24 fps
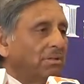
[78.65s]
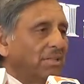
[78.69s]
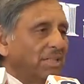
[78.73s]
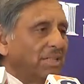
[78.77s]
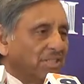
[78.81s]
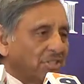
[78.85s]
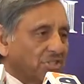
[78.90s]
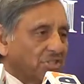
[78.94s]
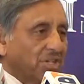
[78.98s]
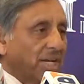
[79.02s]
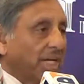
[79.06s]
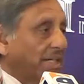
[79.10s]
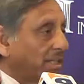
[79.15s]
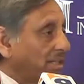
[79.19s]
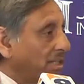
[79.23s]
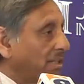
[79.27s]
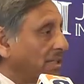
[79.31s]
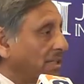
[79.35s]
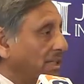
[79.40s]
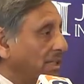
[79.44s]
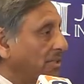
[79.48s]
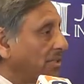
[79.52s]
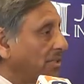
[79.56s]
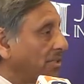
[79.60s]
distract
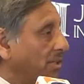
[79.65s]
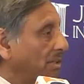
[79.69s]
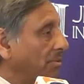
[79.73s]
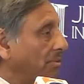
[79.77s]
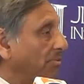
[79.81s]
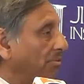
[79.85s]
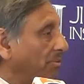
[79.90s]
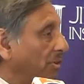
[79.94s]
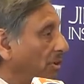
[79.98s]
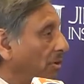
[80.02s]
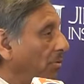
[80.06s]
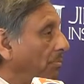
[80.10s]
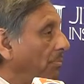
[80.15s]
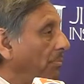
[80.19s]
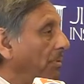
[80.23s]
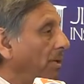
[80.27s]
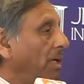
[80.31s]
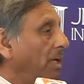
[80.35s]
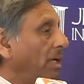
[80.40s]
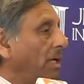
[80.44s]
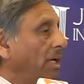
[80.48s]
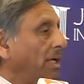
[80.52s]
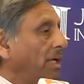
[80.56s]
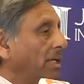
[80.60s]
attention from
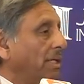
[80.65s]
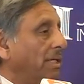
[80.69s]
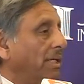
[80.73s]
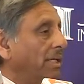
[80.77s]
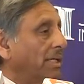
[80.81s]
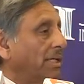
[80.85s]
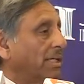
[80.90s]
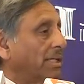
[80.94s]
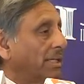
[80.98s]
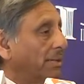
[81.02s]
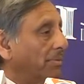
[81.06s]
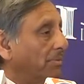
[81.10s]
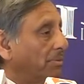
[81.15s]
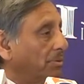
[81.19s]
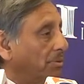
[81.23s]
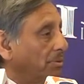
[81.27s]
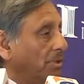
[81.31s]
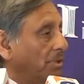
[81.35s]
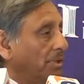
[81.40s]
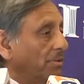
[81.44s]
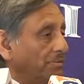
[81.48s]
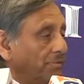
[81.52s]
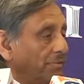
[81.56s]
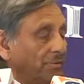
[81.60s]
the attempt to
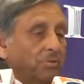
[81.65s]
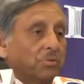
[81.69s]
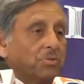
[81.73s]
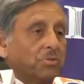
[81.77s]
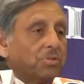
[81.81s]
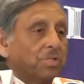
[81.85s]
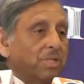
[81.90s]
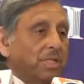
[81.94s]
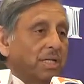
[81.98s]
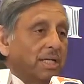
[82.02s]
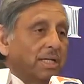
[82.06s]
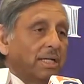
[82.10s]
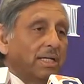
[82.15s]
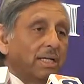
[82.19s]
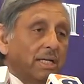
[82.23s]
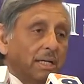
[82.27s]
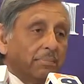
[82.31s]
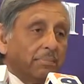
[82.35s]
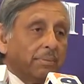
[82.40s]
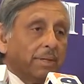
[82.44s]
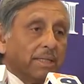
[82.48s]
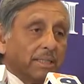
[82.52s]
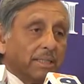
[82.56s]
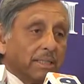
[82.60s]
defuse the
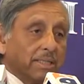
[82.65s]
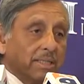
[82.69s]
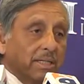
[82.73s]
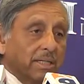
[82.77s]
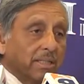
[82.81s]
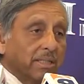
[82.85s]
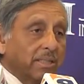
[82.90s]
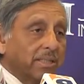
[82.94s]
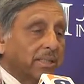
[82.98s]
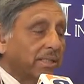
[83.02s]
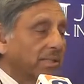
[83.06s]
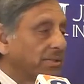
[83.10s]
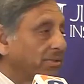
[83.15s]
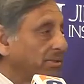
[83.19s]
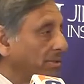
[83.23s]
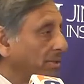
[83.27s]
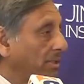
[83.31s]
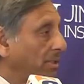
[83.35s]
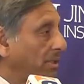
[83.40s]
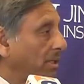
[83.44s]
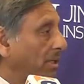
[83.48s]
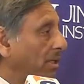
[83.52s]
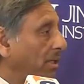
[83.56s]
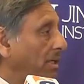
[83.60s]
India-Pakistan tension.